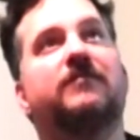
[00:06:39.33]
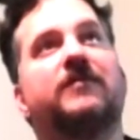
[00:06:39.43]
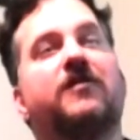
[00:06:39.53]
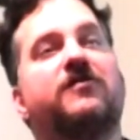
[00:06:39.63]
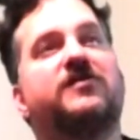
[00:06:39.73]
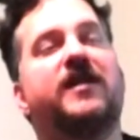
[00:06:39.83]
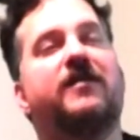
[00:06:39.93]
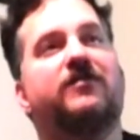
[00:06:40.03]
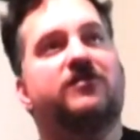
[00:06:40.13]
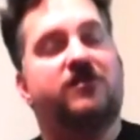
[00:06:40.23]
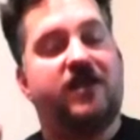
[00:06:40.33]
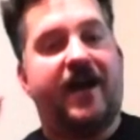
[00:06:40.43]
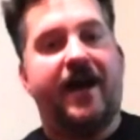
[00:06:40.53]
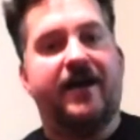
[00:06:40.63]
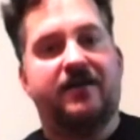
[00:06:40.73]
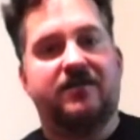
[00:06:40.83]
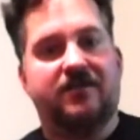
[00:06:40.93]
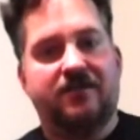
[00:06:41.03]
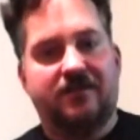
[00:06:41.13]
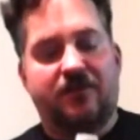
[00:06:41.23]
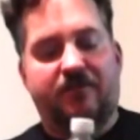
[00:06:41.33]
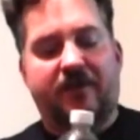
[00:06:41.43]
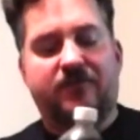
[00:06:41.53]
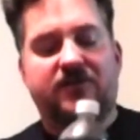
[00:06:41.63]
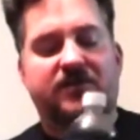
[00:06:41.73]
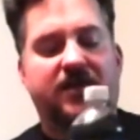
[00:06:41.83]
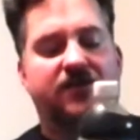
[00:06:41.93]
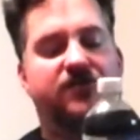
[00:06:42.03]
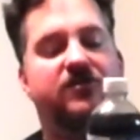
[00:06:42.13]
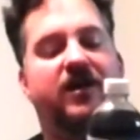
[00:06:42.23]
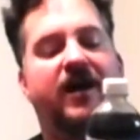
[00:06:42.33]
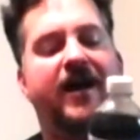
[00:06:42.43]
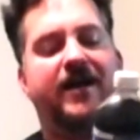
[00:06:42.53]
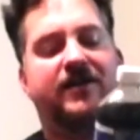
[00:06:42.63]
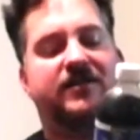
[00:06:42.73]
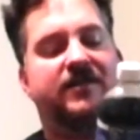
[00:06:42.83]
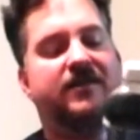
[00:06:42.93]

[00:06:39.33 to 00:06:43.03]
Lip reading: Their sales are the highest. Their Pepsi sales are the highest